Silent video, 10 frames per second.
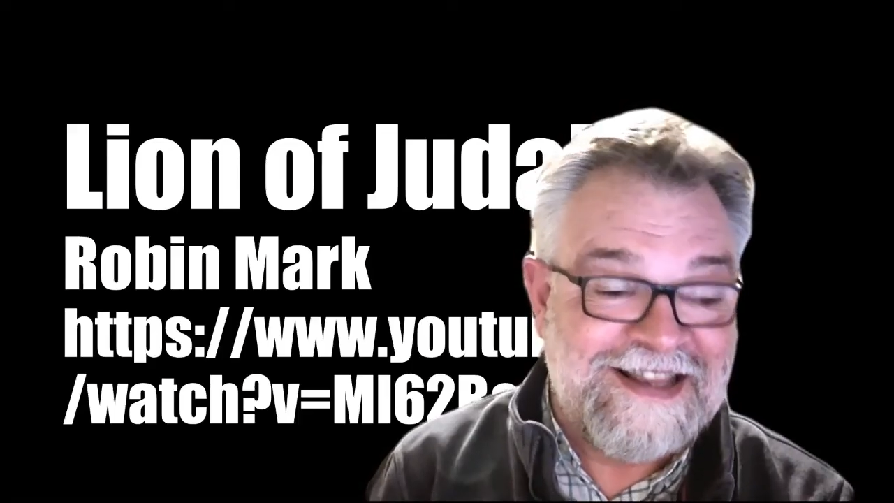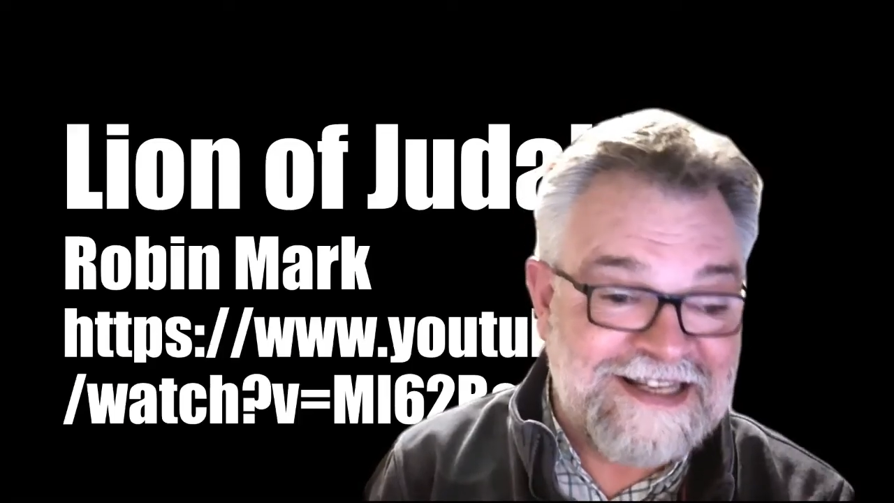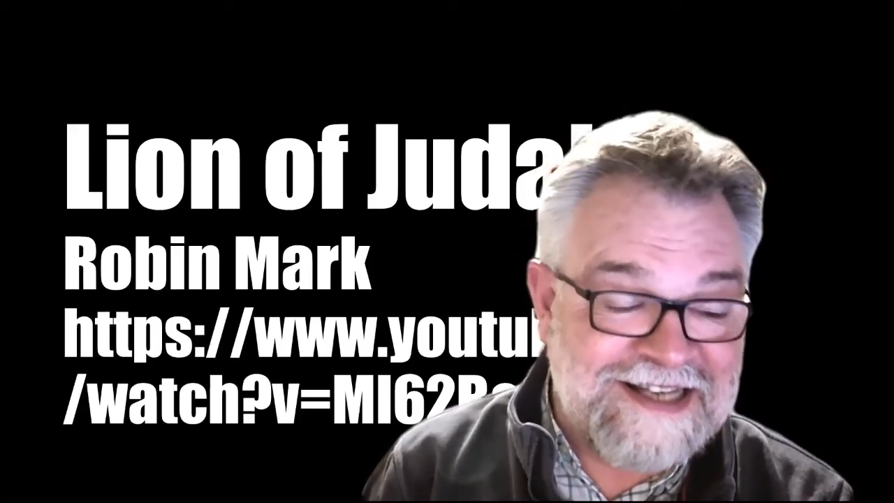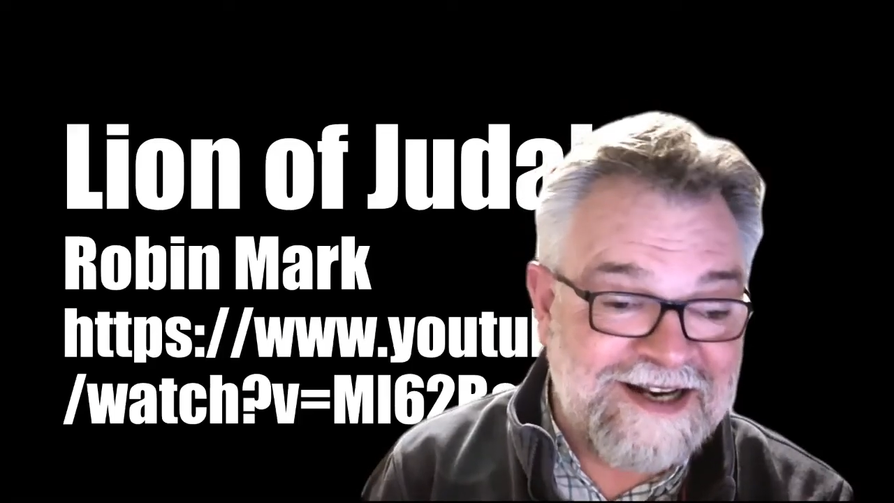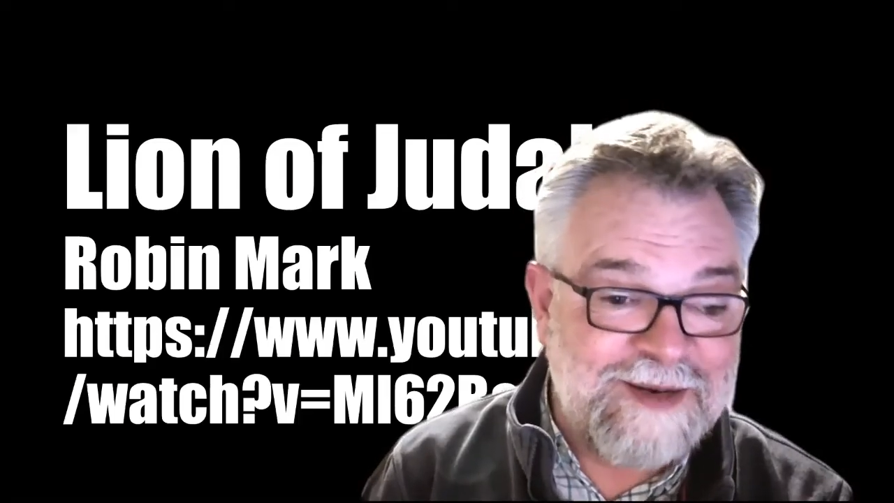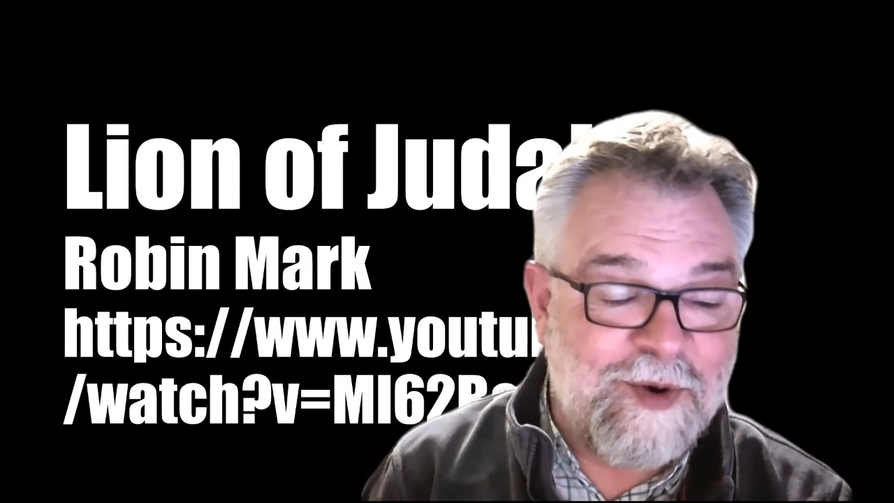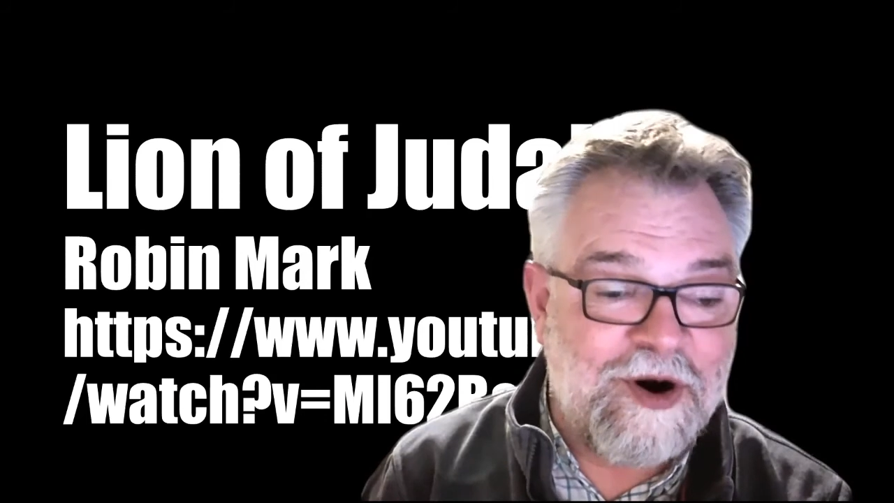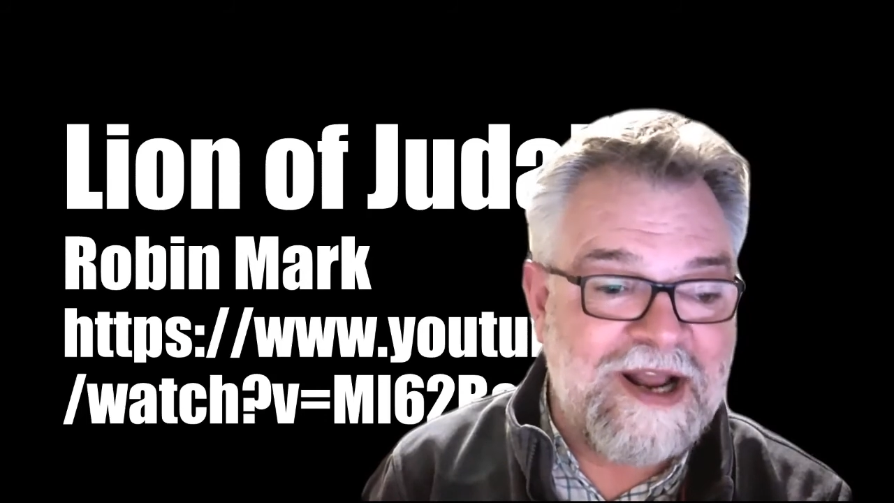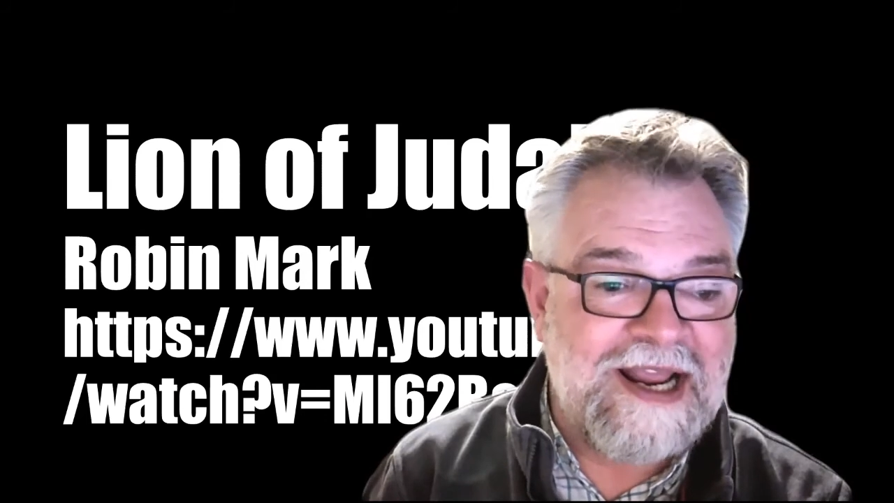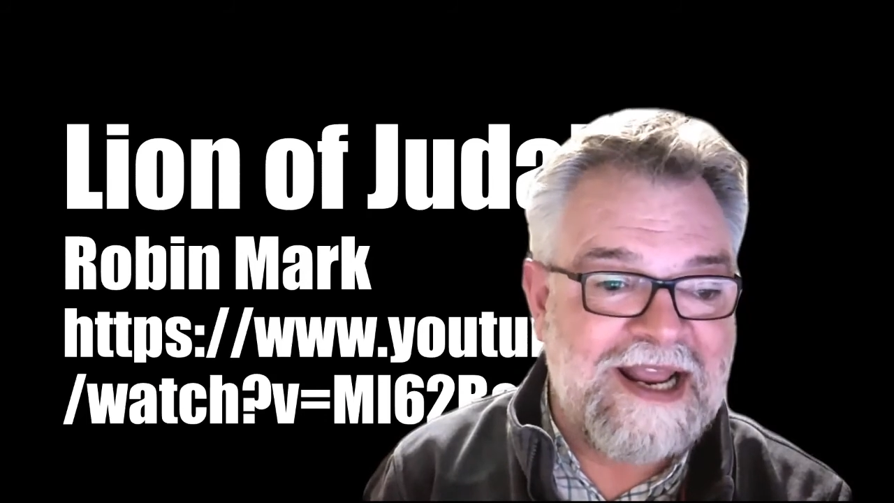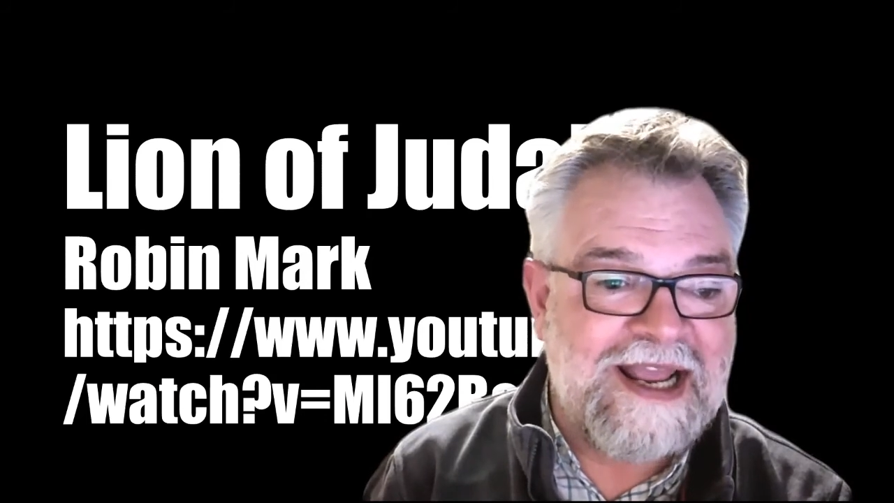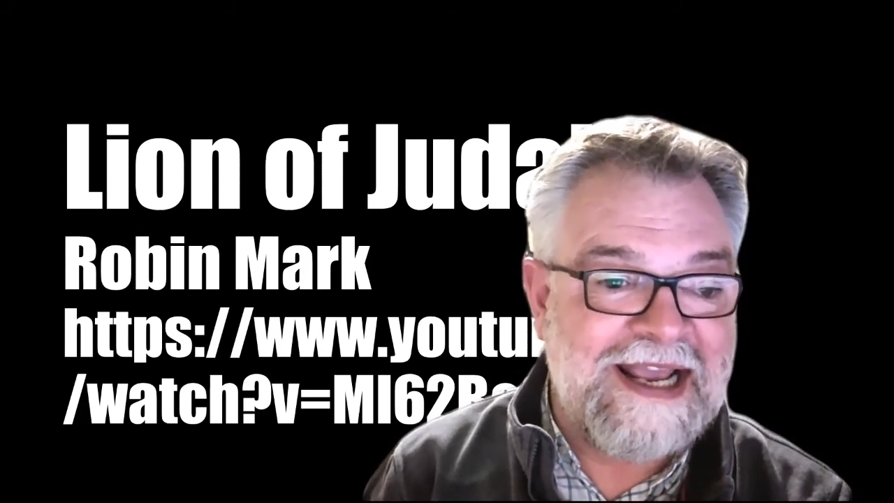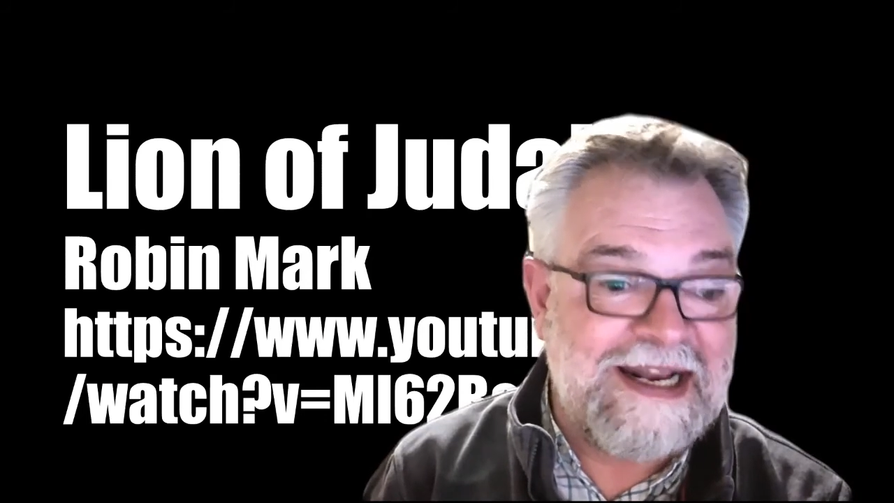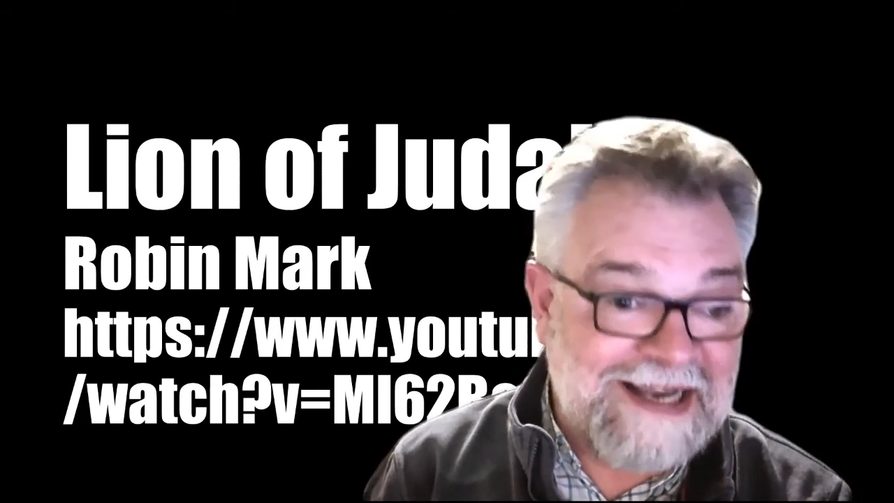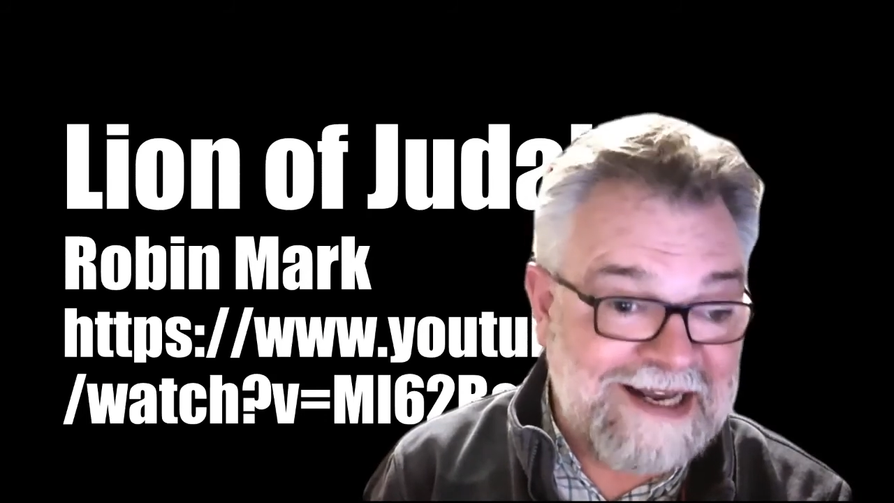This Sunday morning
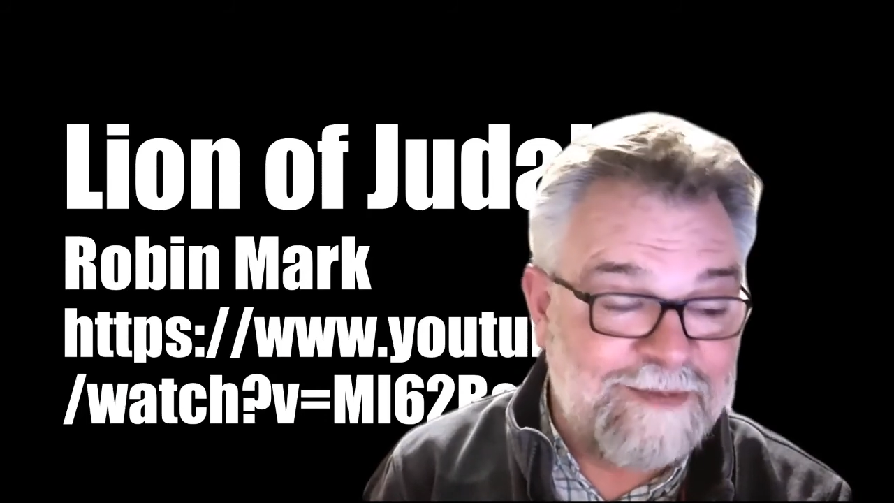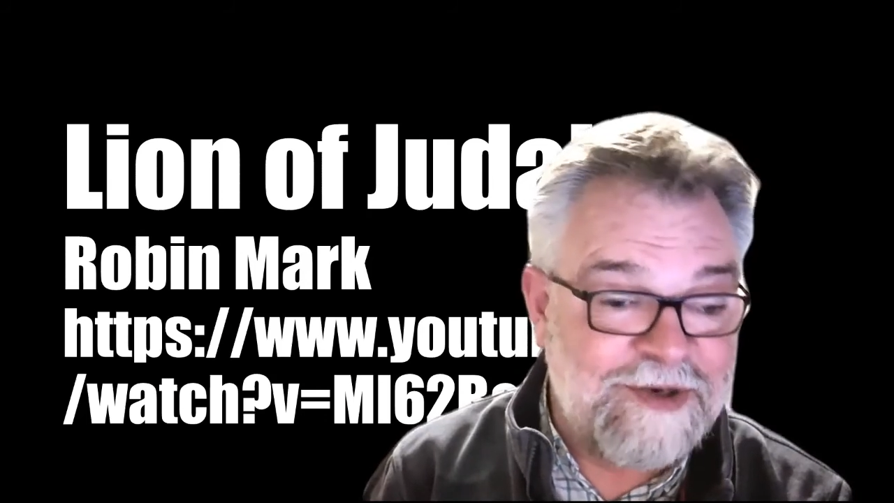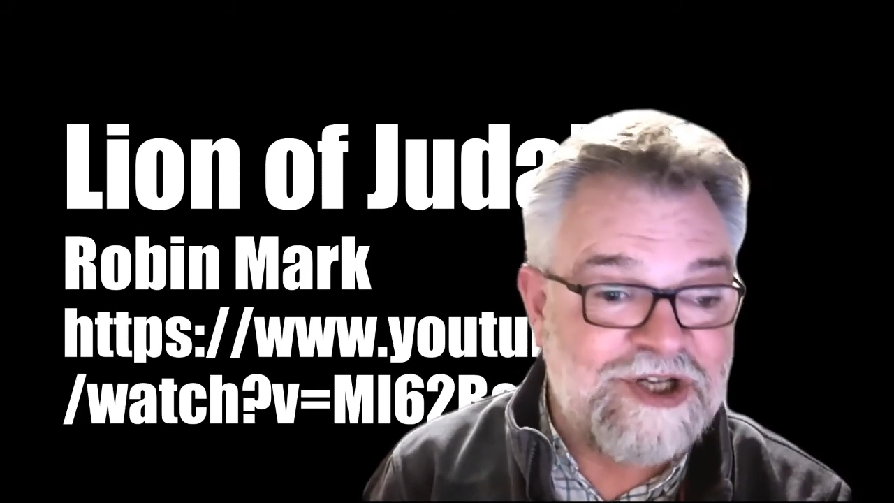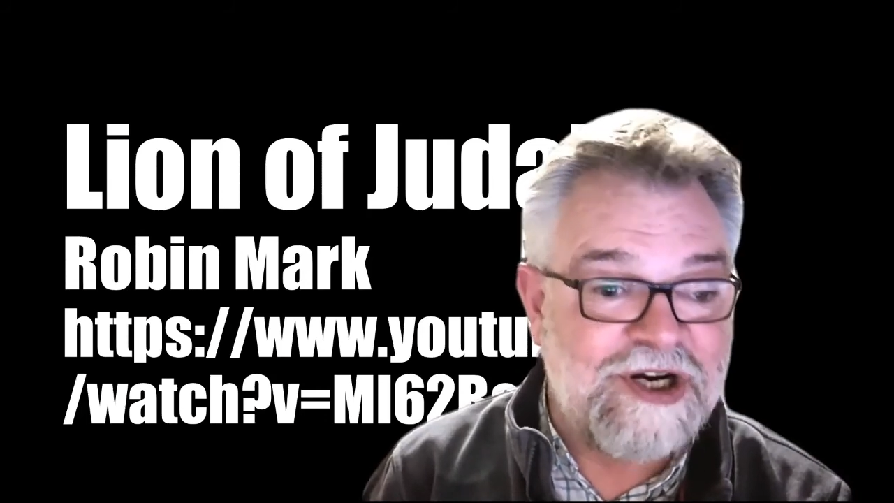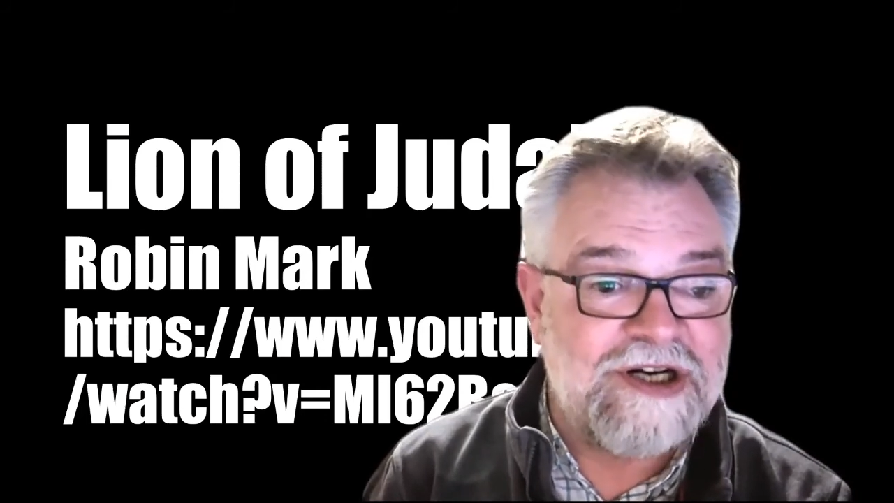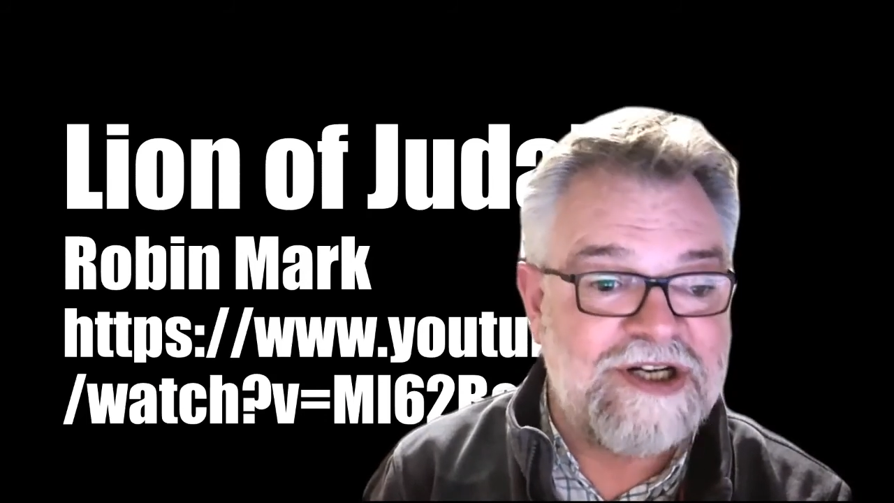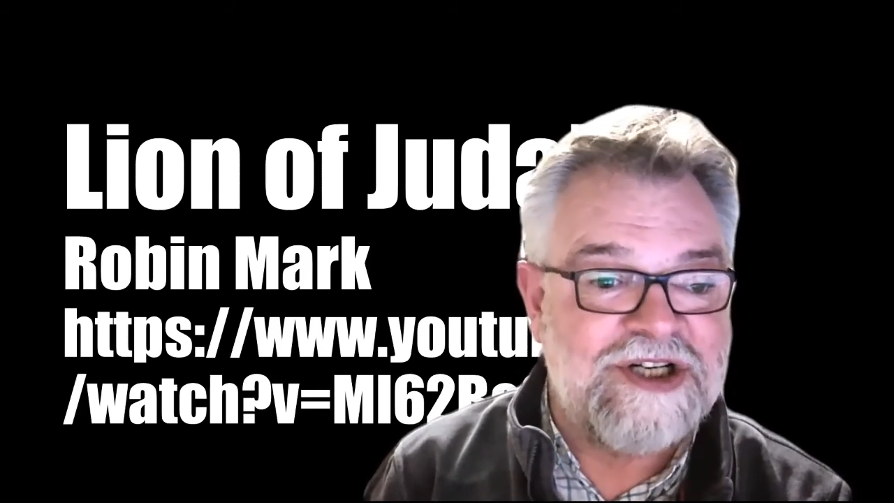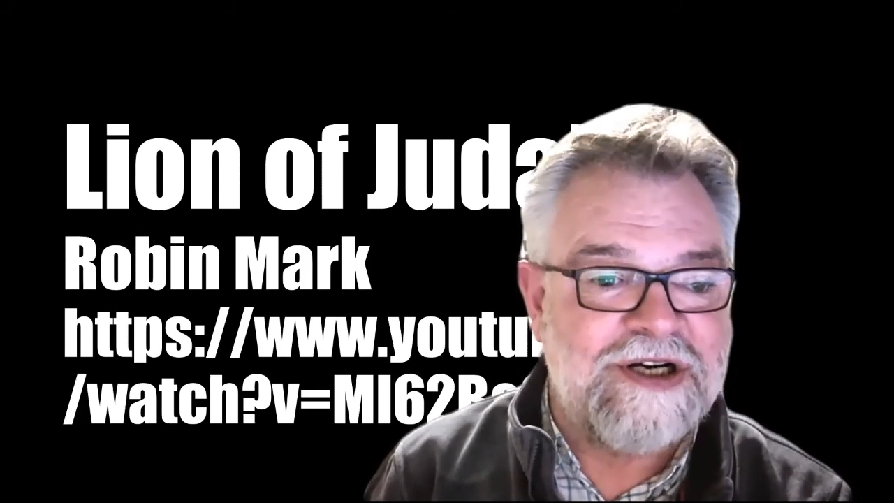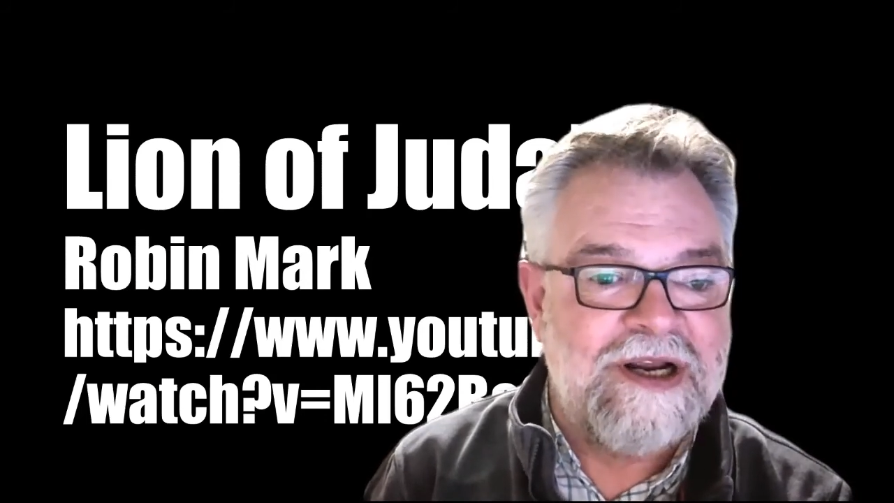in Kilimer Church,